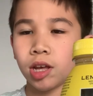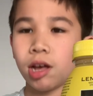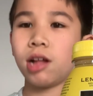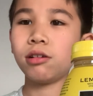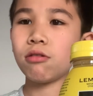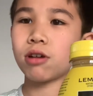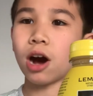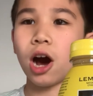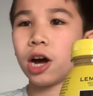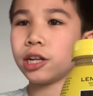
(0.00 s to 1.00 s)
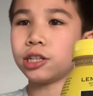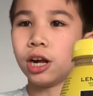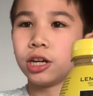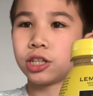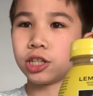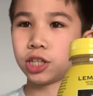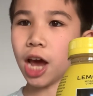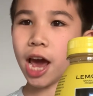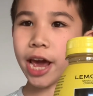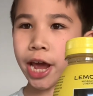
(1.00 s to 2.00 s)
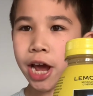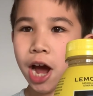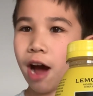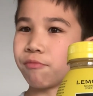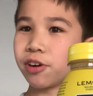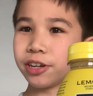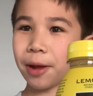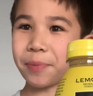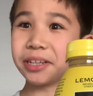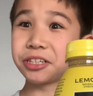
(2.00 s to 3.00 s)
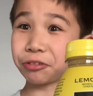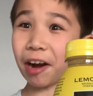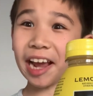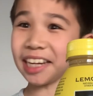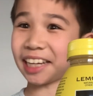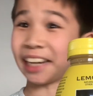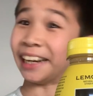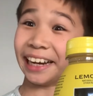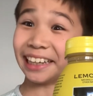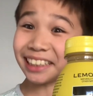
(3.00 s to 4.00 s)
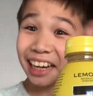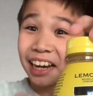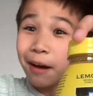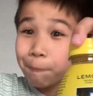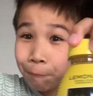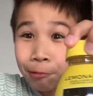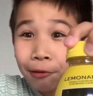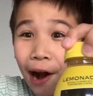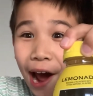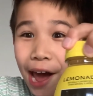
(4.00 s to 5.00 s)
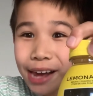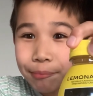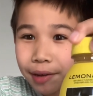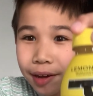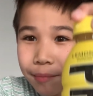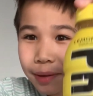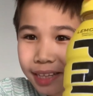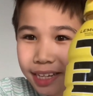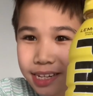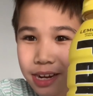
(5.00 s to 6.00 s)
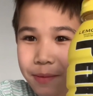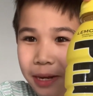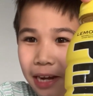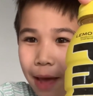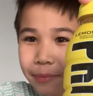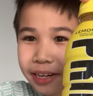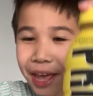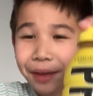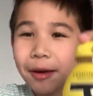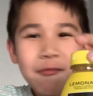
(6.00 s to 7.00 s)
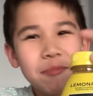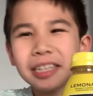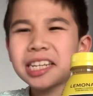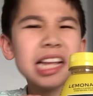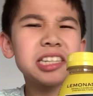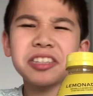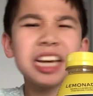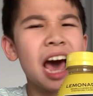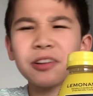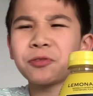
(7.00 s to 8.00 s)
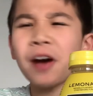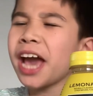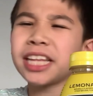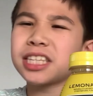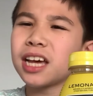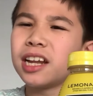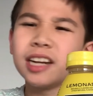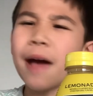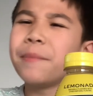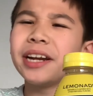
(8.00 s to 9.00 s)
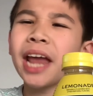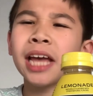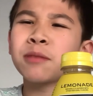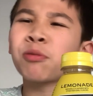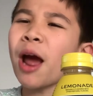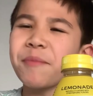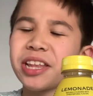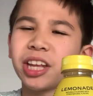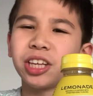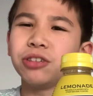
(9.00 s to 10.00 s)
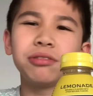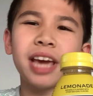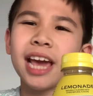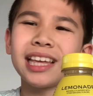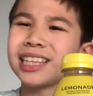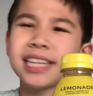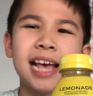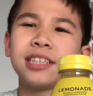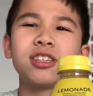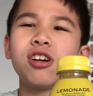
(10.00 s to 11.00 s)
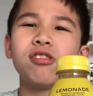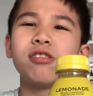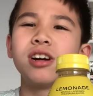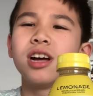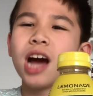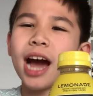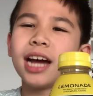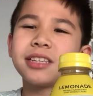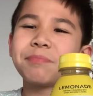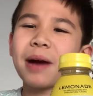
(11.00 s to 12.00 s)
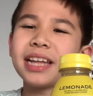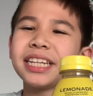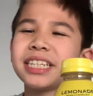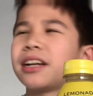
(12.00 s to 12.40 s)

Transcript: Hello guys, today I'm gonna be drinking Prime, but this is gonna be lemonade. But since you can't find lemonade Prime in the UK in Tesco, I had to buy this in